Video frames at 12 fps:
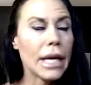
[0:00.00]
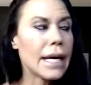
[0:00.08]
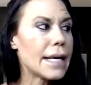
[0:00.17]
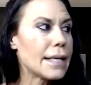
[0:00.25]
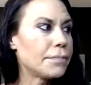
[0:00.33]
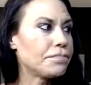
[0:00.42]

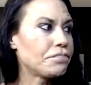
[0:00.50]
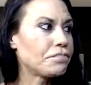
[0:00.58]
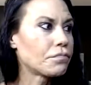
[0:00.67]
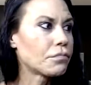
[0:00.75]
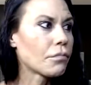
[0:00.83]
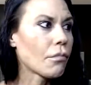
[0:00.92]
Um,
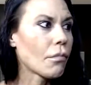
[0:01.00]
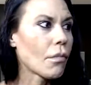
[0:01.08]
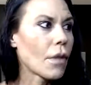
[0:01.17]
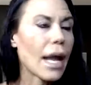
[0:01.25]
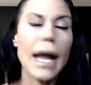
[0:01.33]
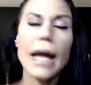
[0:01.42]

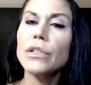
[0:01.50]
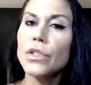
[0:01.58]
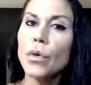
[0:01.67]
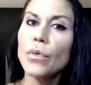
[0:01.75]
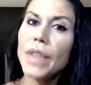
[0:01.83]
and so